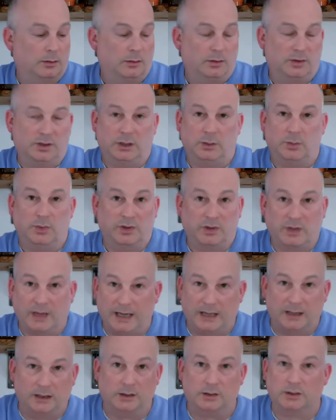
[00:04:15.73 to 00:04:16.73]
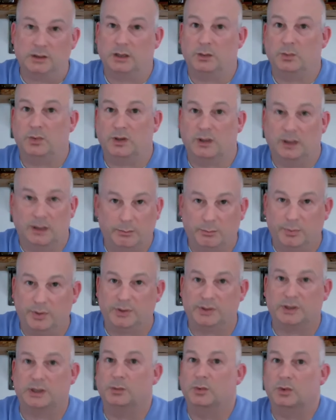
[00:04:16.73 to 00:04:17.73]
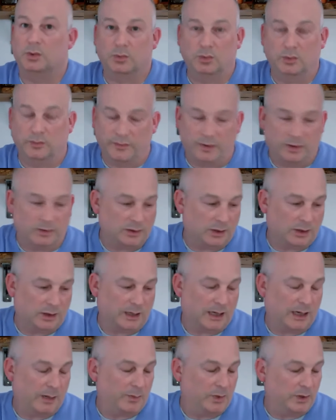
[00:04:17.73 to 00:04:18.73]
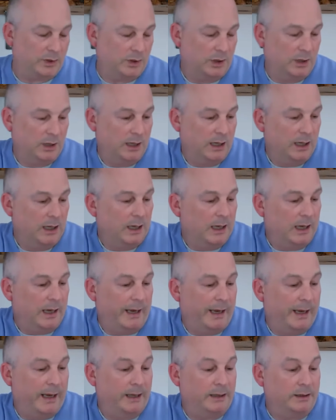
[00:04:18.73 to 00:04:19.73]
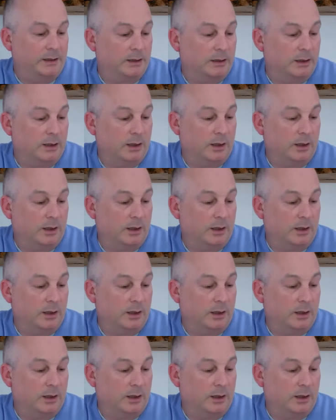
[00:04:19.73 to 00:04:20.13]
same with Canon, same with Olympus, same with all of those other cameras, and